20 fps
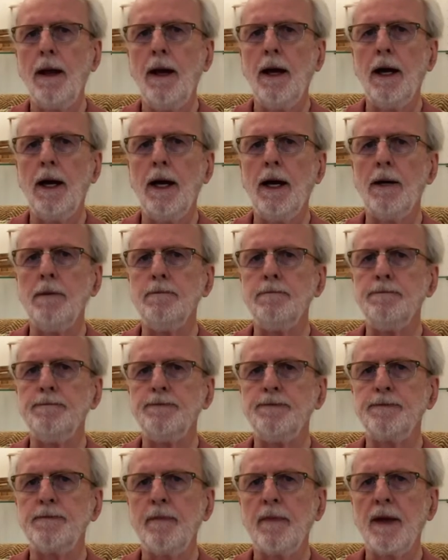
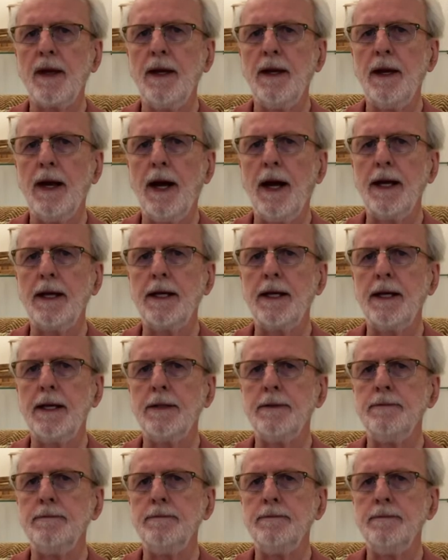I
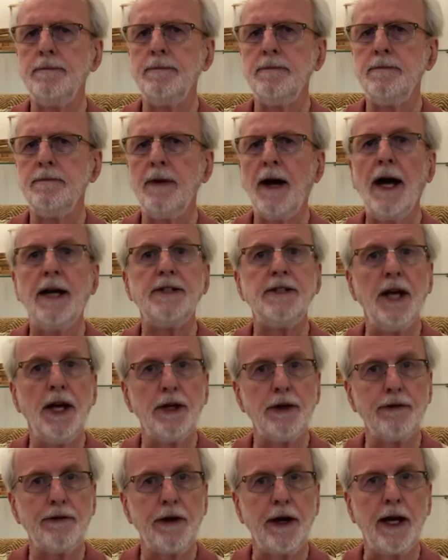can
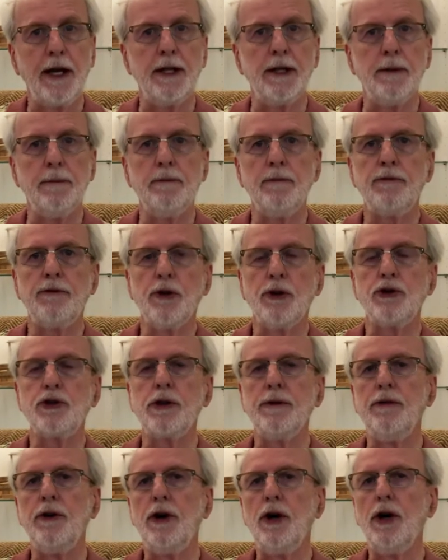identify them, first
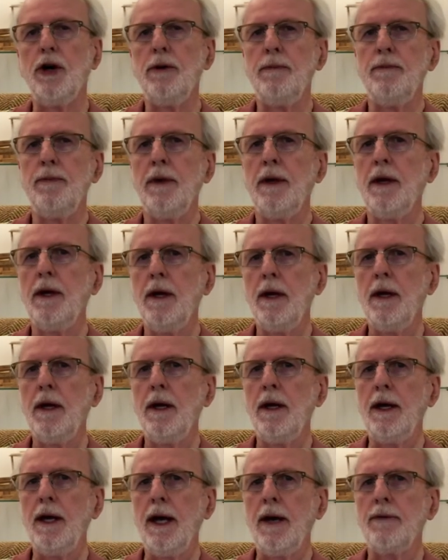of all?
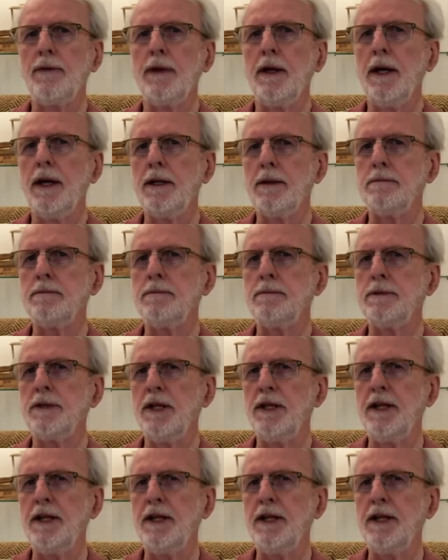And then the